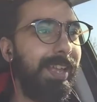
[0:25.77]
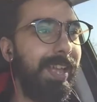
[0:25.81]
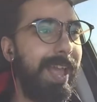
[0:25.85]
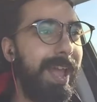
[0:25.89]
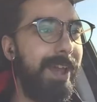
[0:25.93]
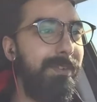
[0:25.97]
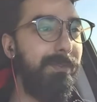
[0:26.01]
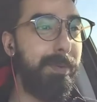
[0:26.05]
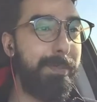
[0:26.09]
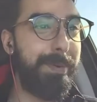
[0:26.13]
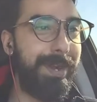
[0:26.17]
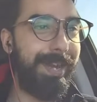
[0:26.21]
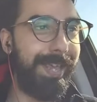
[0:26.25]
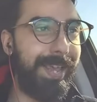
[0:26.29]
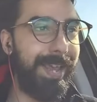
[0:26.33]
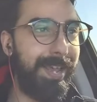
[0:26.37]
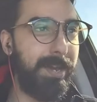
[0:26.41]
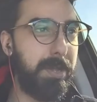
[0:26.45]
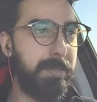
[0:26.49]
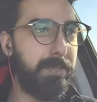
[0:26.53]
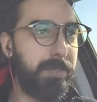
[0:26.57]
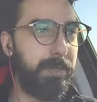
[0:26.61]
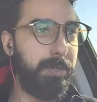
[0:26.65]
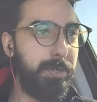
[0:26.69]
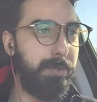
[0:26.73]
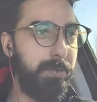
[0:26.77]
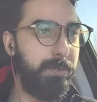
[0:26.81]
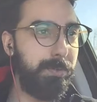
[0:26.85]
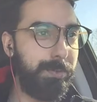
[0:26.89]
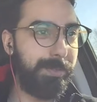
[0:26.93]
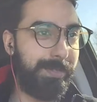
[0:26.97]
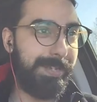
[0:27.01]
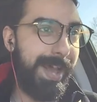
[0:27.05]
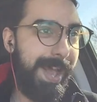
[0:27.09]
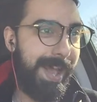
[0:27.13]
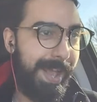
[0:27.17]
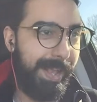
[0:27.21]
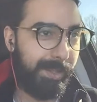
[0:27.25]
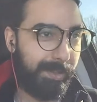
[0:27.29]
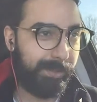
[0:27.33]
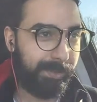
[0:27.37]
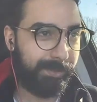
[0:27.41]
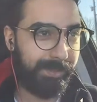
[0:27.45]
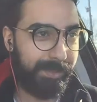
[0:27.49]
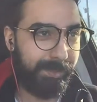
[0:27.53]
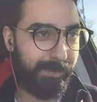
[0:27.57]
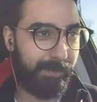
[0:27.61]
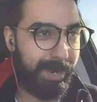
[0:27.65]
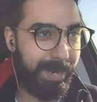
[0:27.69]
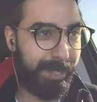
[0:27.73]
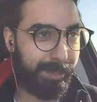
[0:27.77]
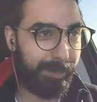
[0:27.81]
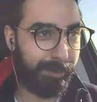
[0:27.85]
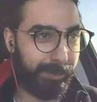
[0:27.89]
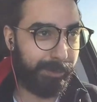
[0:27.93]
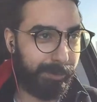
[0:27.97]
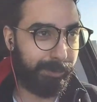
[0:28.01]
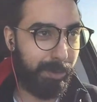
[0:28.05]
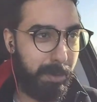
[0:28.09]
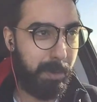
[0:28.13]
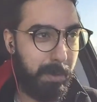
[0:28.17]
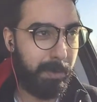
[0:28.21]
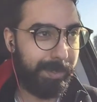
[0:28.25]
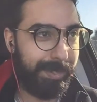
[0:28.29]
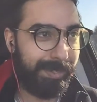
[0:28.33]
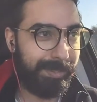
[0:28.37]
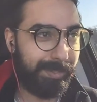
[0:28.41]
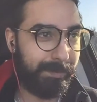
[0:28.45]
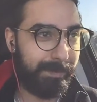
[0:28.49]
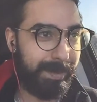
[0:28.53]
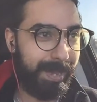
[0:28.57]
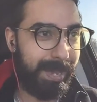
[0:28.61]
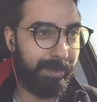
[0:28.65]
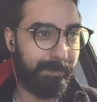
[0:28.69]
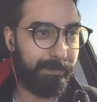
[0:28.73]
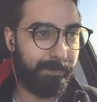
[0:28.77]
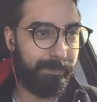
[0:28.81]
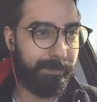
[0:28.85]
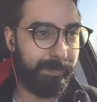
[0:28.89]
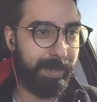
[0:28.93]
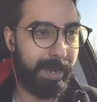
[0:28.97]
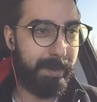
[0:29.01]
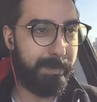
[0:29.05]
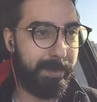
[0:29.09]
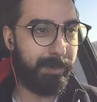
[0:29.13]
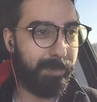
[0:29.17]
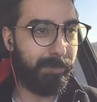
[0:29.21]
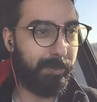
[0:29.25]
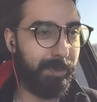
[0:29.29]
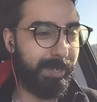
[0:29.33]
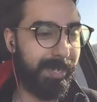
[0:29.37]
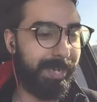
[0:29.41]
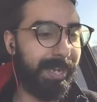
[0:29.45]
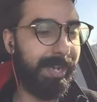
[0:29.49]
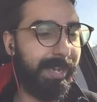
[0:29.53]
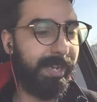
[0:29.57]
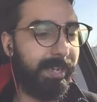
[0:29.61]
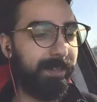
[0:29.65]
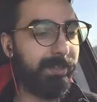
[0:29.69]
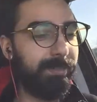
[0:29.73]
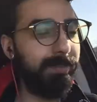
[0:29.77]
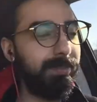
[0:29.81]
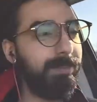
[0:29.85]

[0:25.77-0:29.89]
Everybody get on the news dials and write your stories about number 3.